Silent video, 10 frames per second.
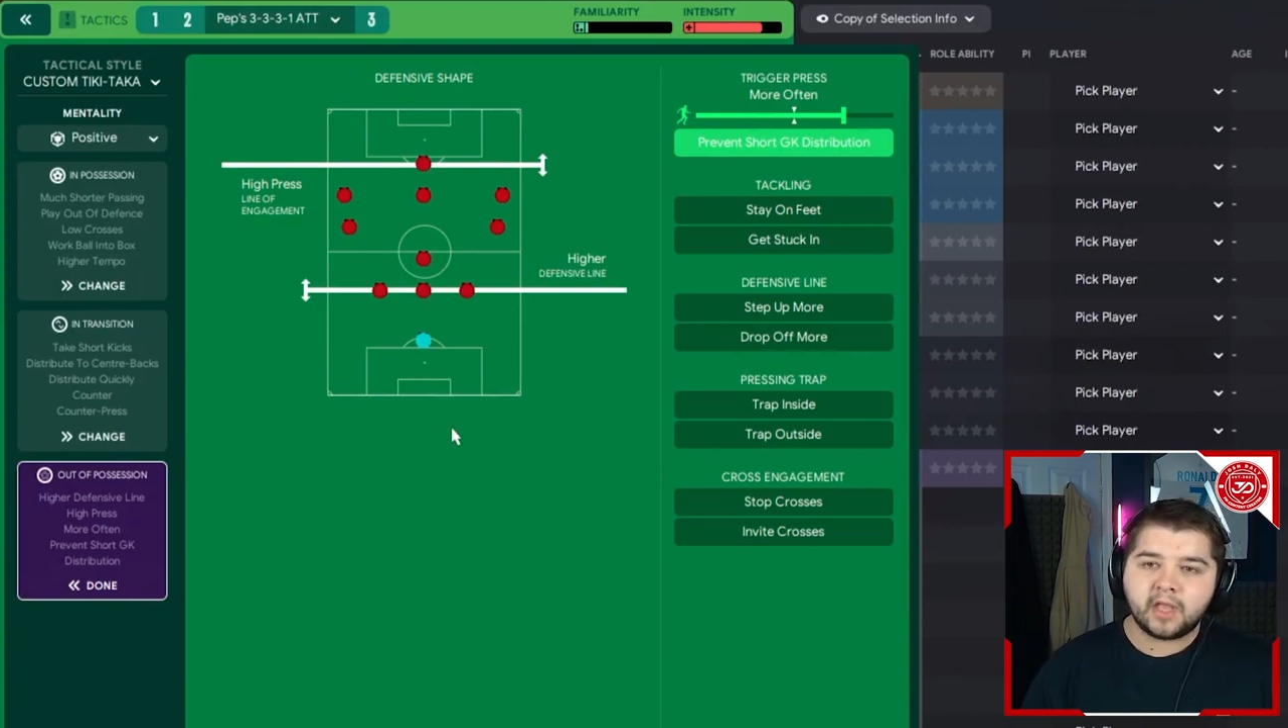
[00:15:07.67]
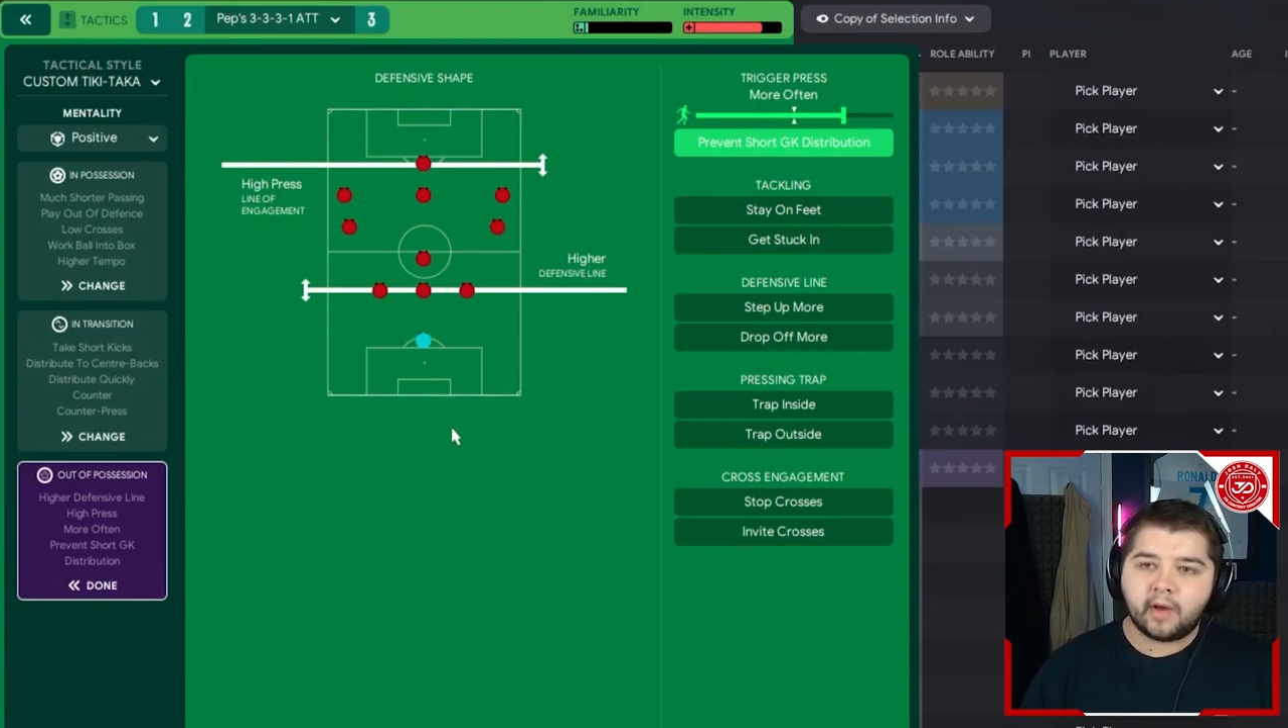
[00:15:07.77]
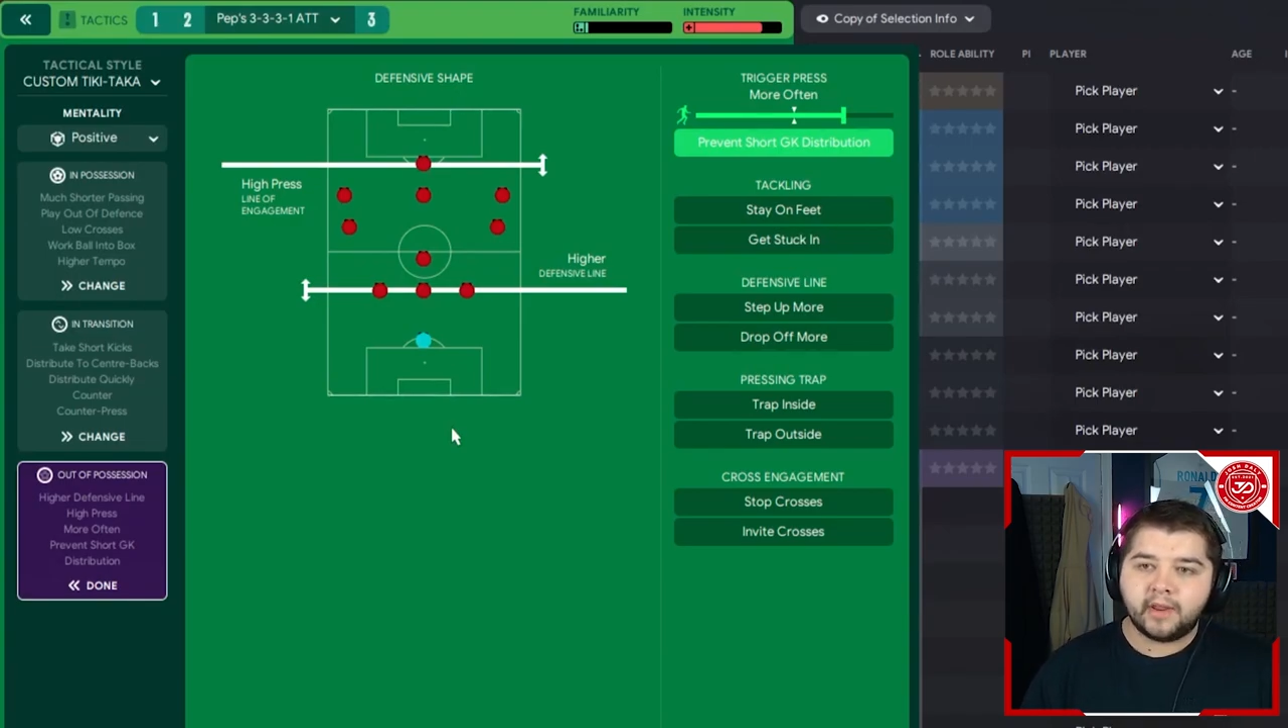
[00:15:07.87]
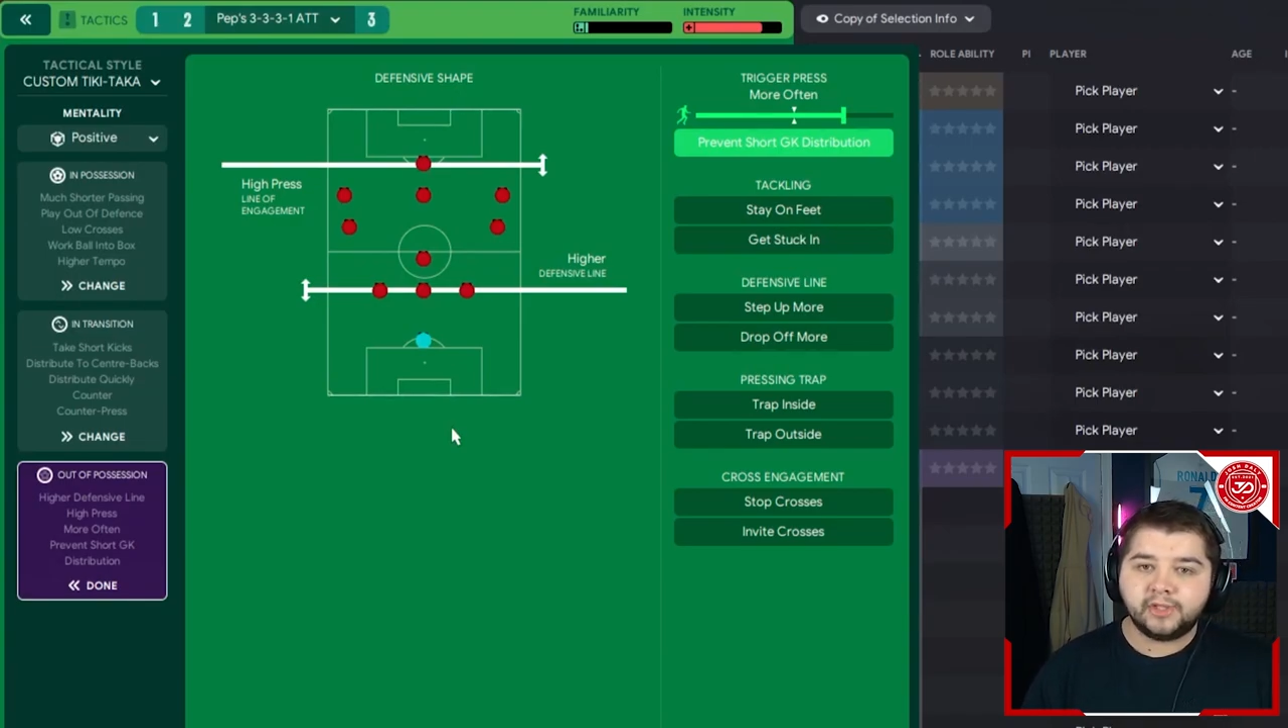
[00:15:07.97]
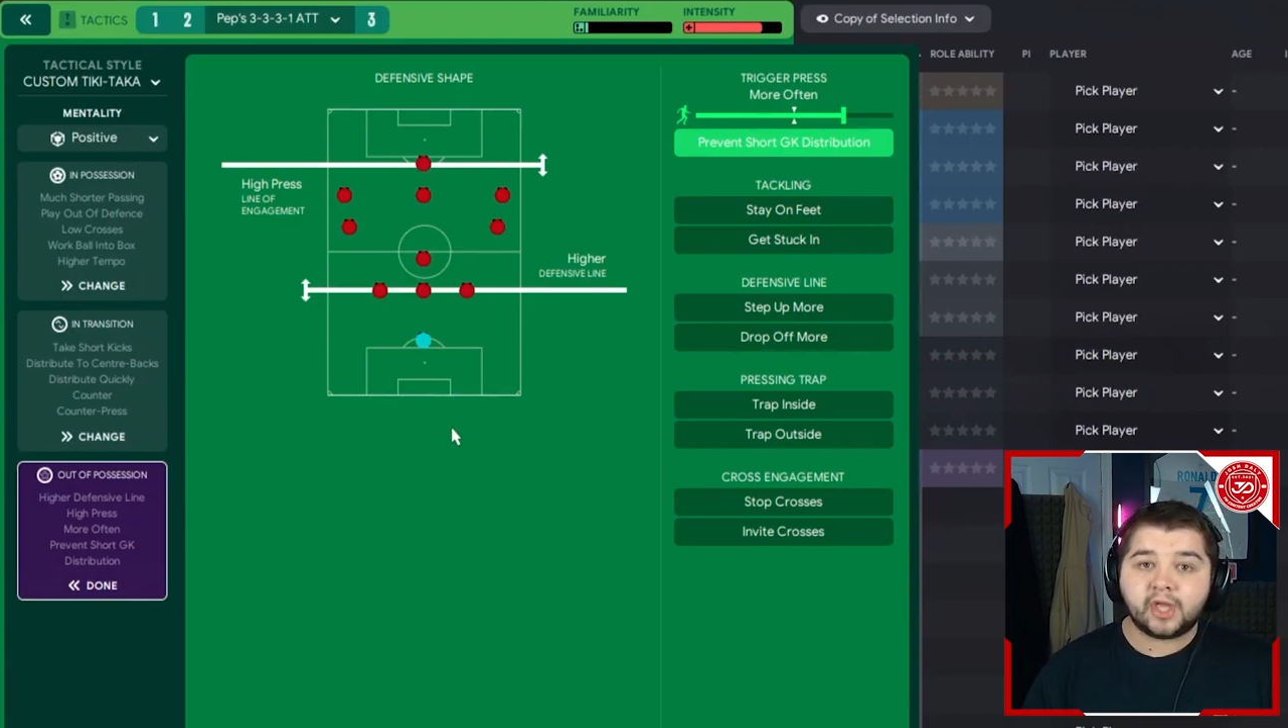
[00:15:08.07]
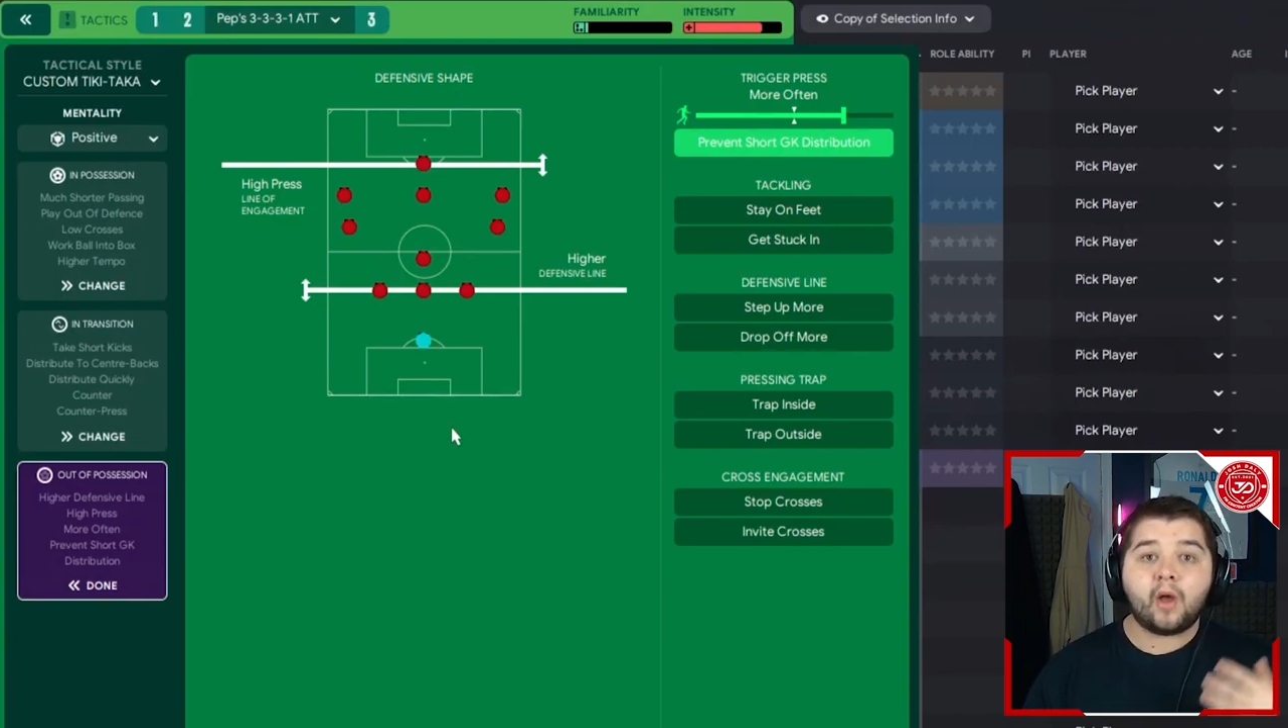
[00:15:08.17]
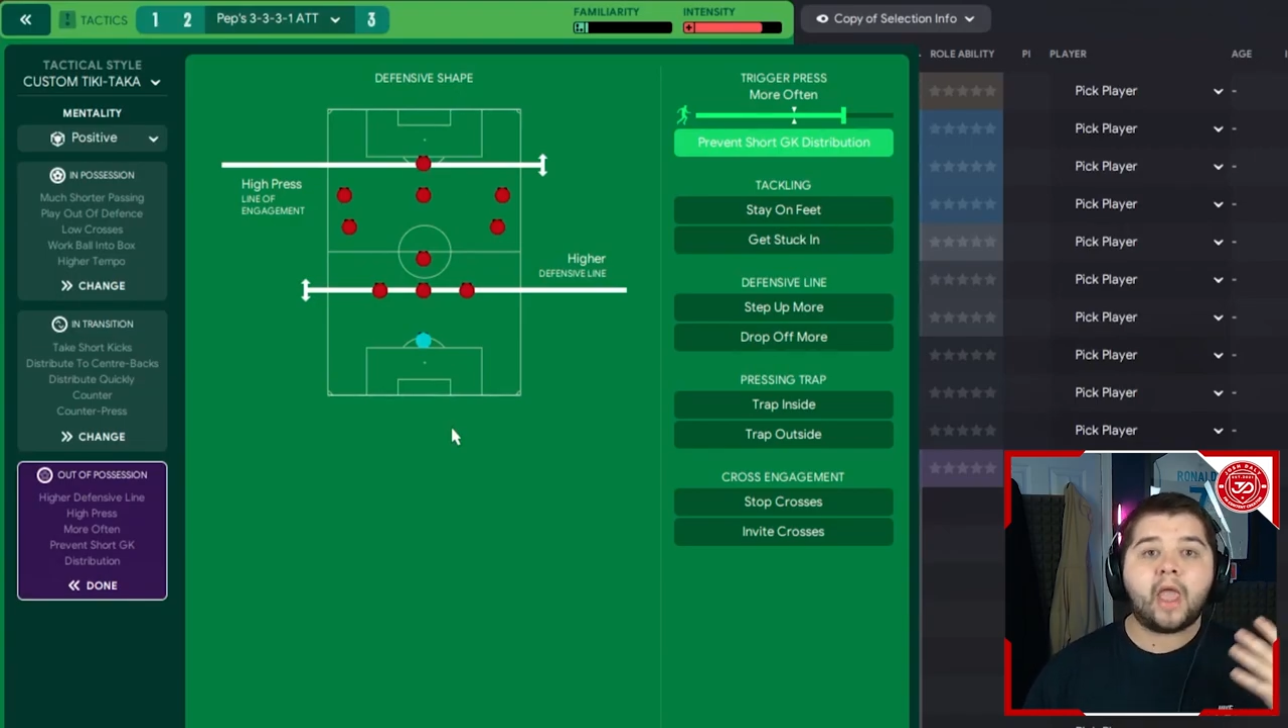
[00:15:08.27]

going into